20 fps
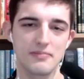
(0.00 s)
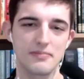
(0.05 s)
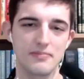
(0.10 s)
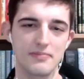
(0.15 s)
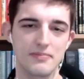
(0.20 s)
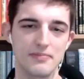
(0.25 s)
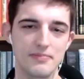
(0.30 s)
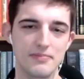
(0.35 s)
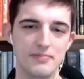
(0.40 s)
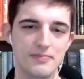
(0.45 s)

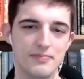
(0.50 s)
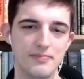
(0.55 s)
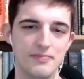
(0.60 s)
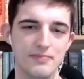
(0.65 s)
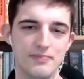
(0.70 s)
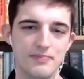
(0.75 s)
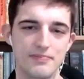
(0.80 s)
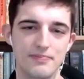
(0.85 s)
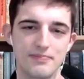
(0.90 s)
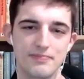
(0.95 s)

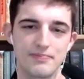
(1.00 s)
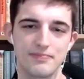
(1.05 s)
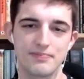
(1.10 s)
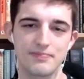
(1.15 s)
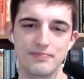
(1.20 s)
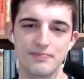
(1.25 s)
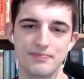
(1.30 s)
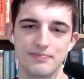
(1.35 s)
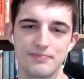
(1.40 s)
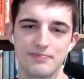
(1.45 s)

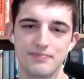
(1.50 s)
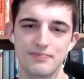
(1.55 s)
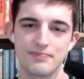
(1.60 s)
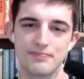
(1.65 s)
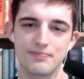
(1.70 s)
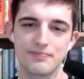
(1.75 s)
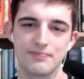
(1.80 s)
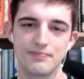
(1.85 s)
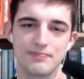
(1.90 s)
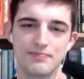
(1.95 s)

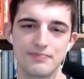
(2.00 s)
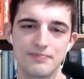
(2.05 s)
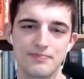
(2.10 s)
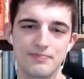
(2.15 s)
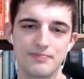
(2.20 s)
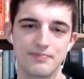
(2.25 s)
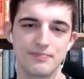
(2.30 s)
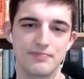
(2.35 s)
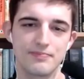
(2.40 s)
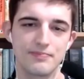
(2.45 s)

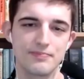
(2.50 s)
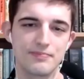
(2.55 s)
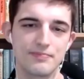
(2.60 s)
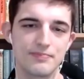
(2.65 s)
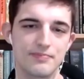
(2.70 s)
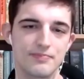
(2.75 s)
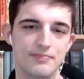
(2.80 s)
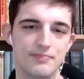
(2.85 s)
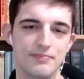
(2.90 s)
Nobody speaks.